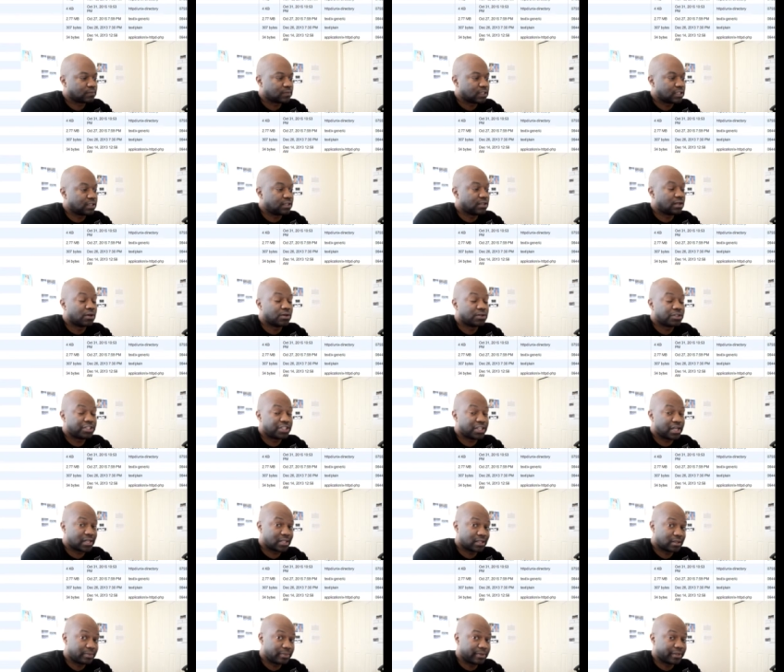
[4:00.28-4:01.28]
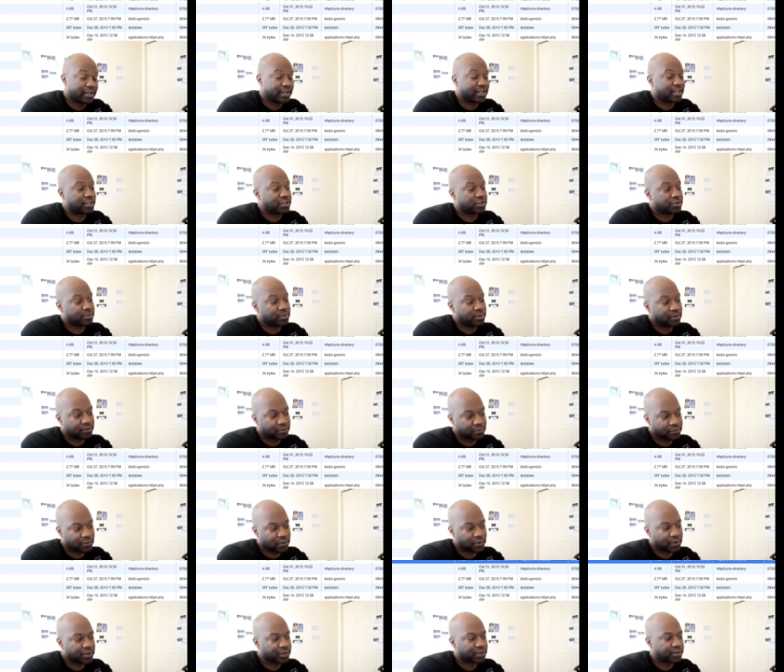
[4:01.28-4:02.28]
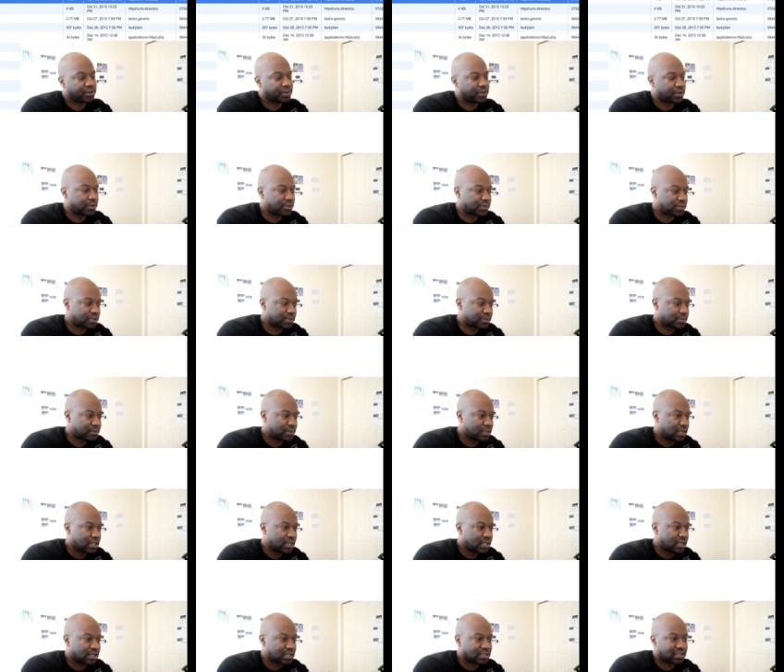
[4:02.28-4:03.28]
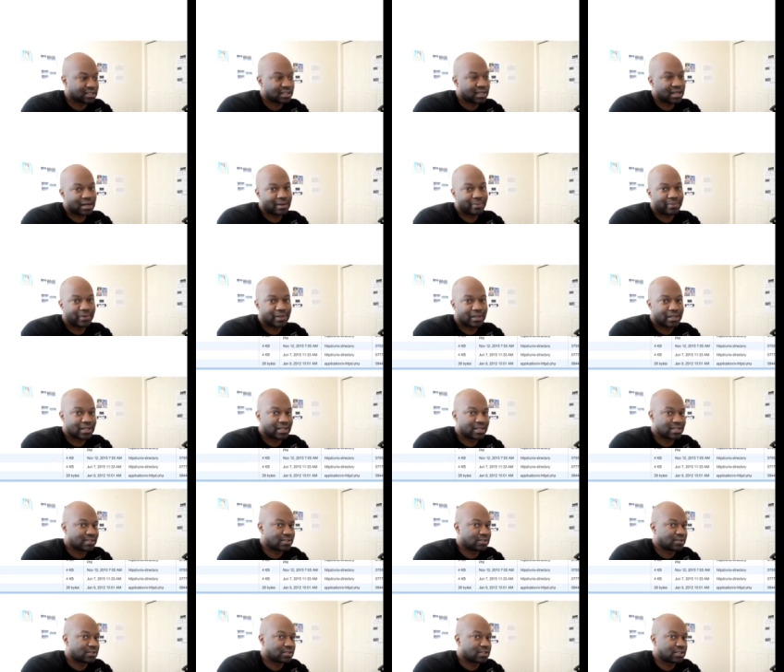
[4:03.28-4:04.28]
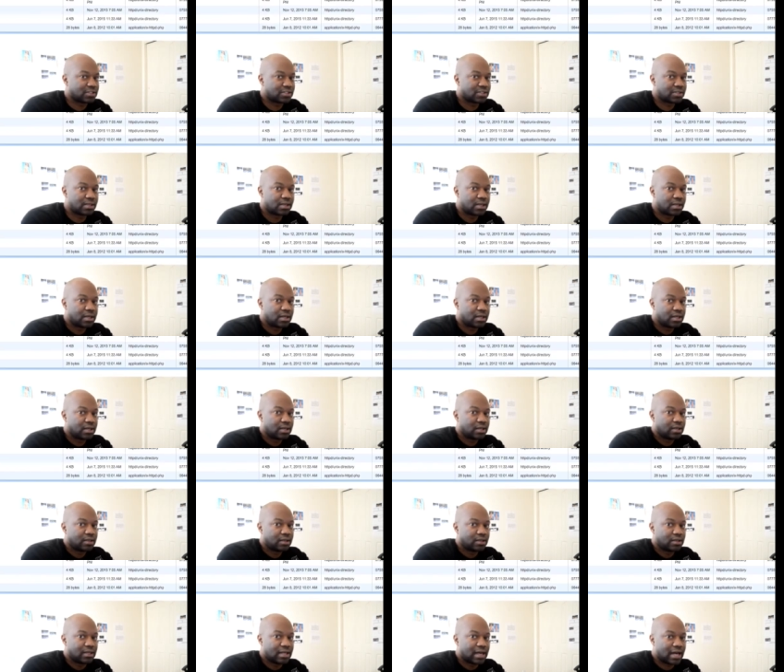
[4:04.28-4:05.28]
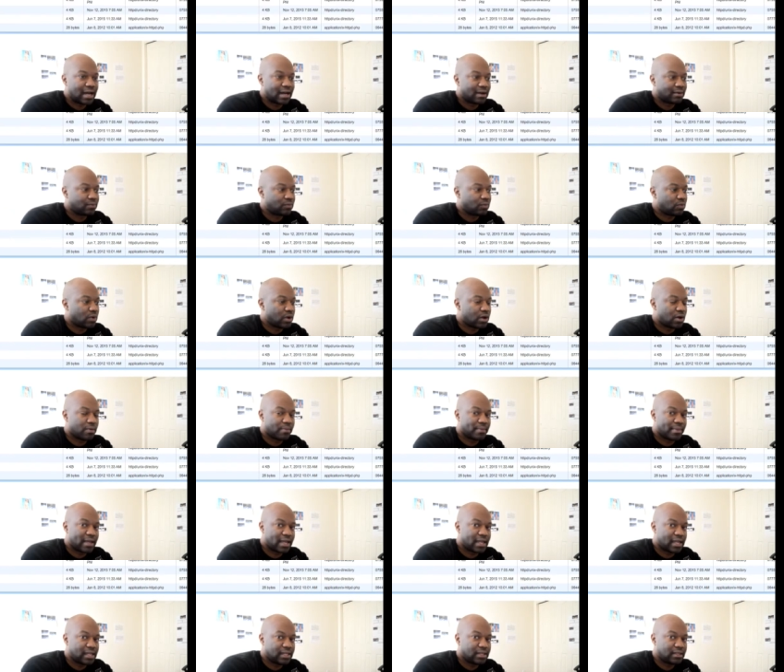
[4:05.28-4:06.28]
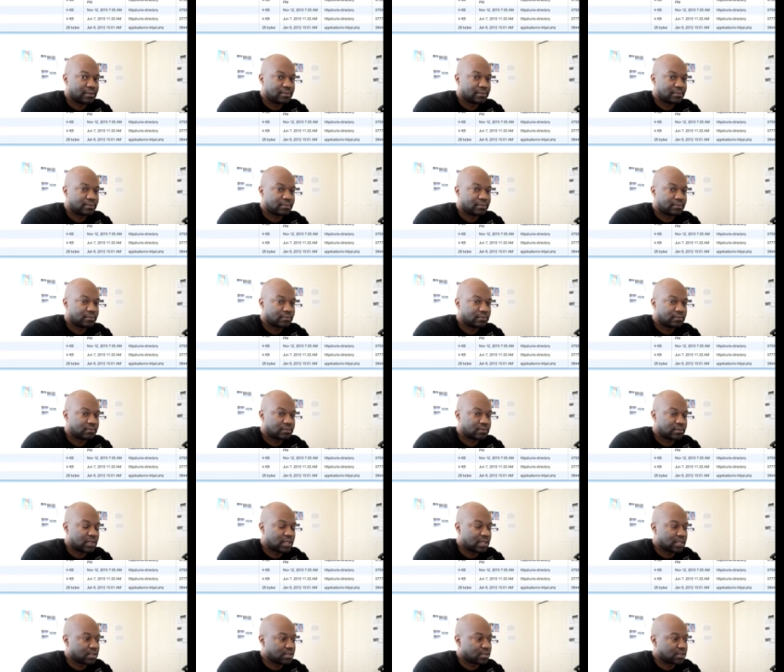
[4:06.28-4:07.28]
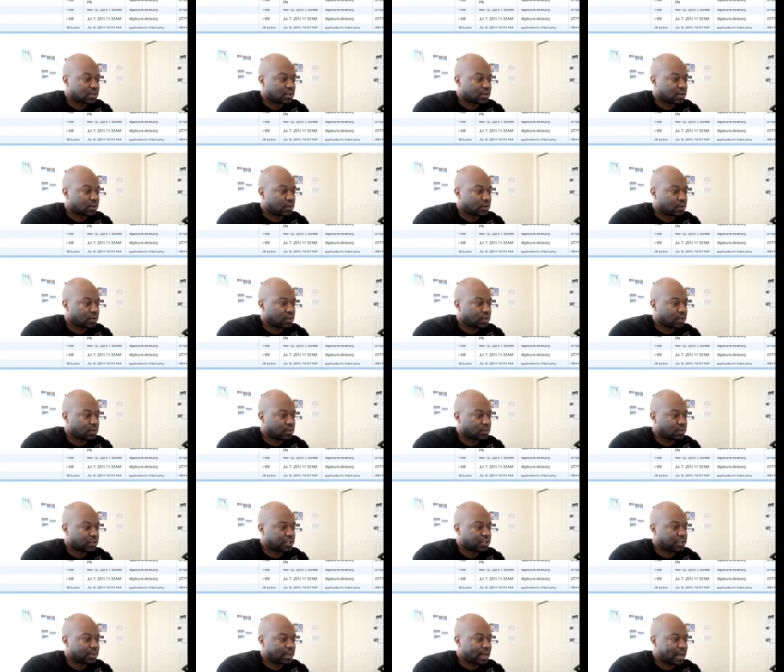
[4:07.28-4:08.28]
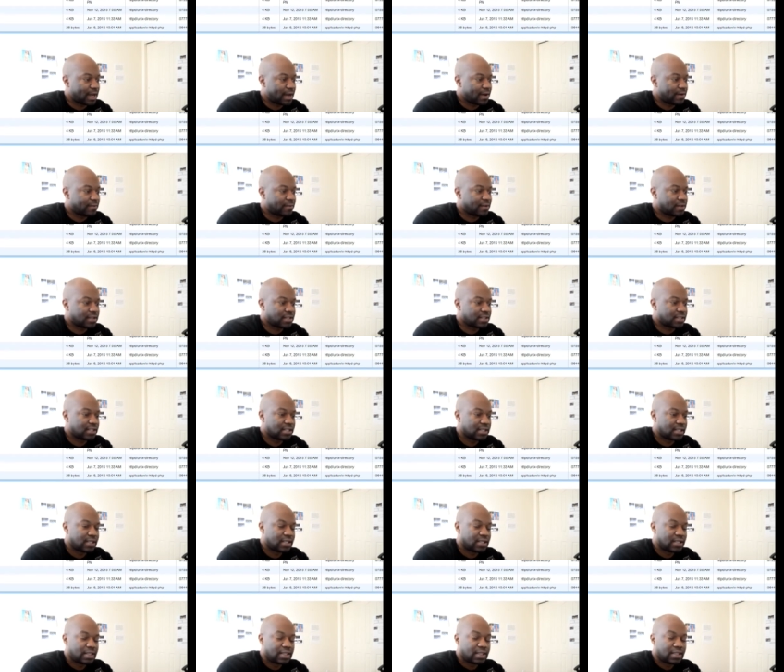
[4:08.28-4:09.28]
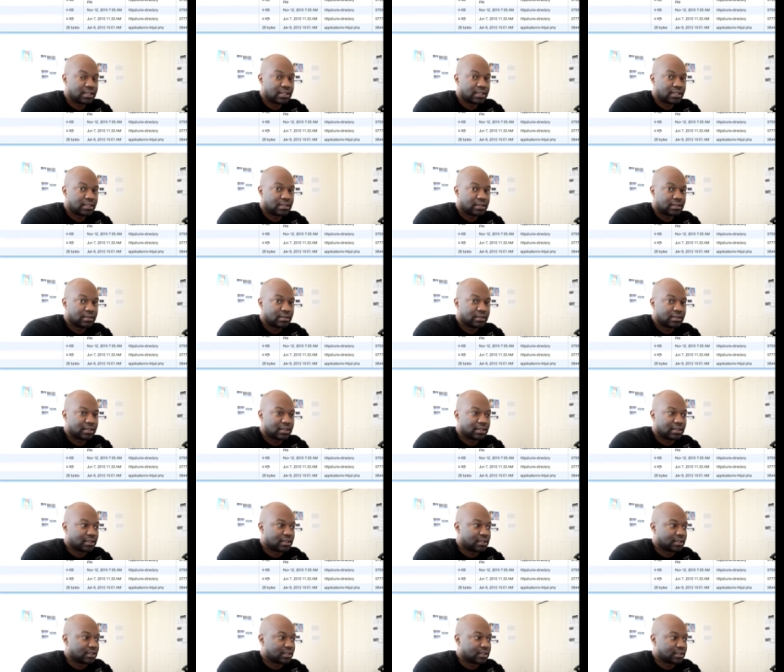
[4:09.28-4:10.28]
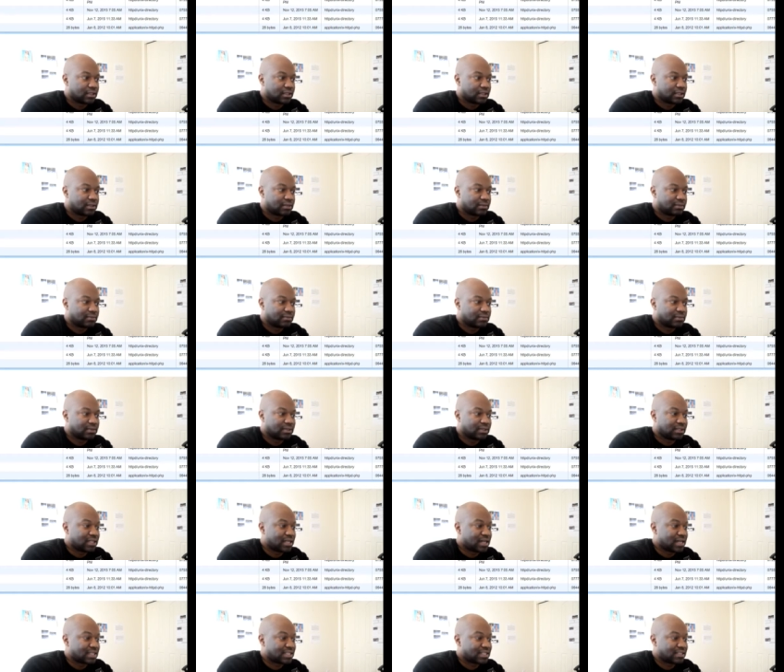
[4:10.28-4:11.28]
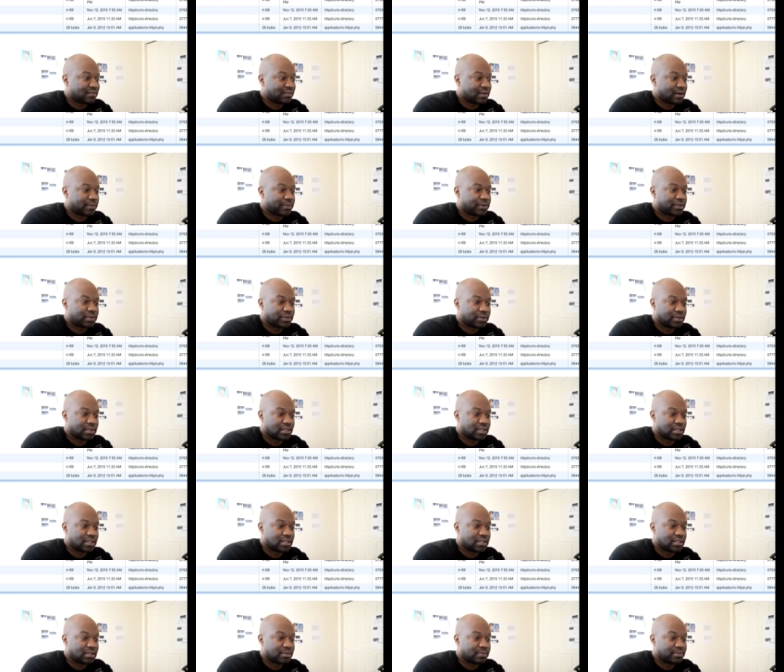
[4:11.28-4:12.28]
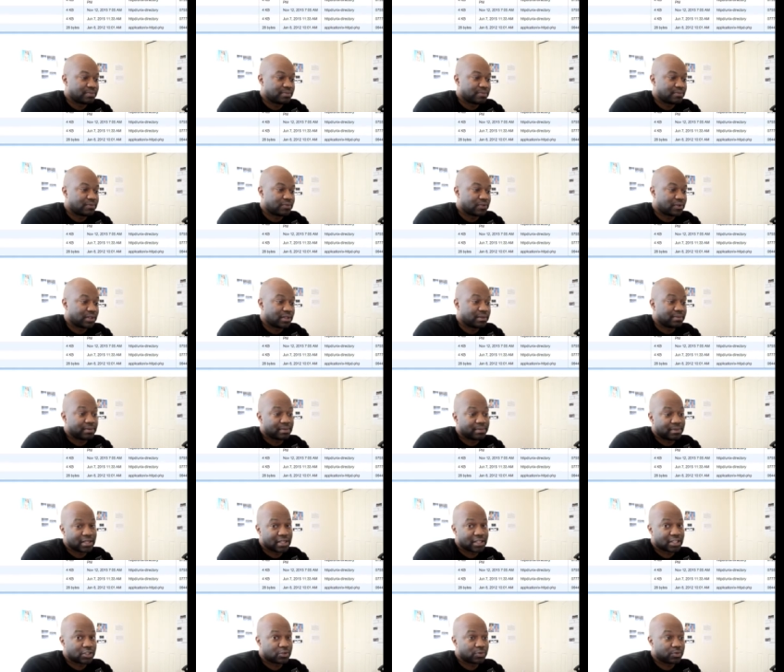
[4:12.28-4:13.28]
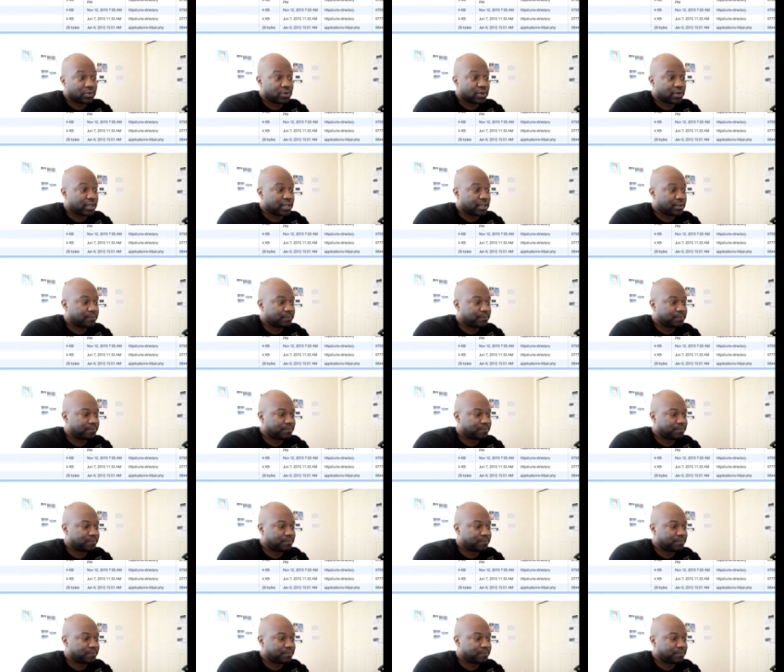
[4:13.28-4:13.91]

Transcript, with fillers: you don't check the plugins before you use them, because a lot of plugins are just not well made, and so you, what you have is uh, lots of opportunities to, for them to be exploited.